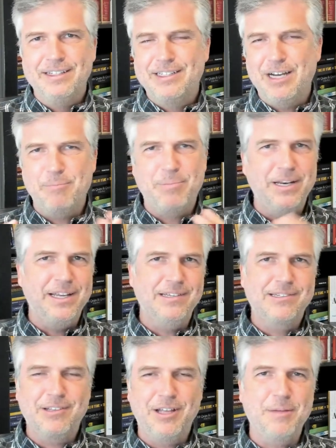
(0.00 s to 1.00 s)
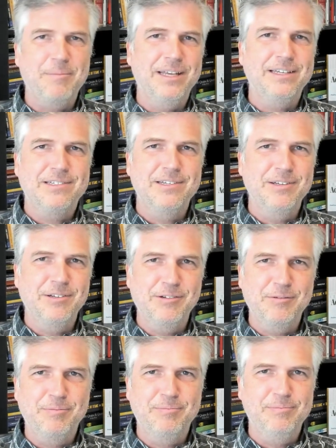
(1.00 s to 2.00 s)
companies claiming to,